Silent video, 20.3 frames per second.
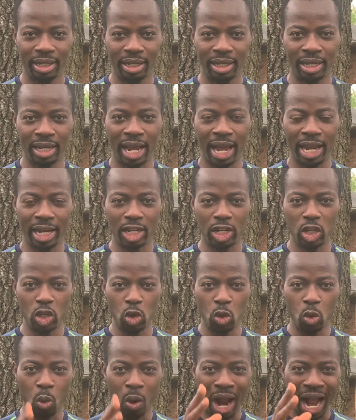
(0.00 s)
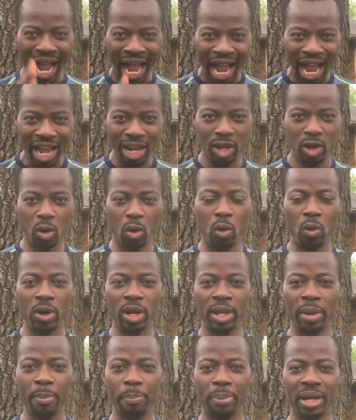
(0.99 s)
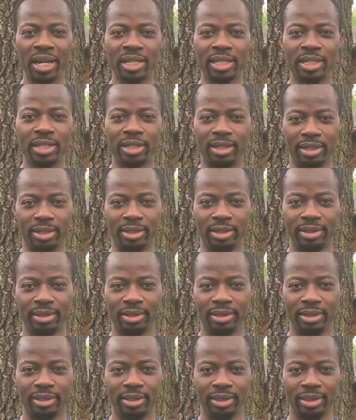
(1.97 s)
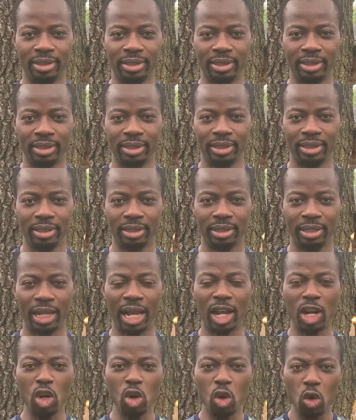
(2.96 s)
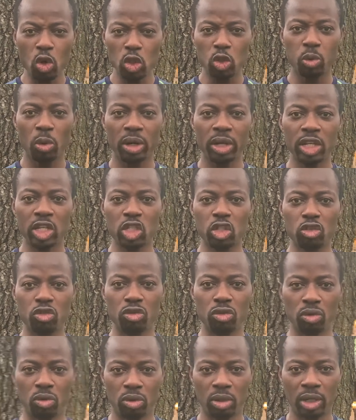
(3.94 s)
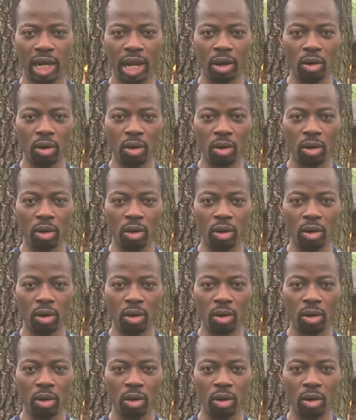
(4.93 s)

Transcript: that you are the only person that knows what is true, that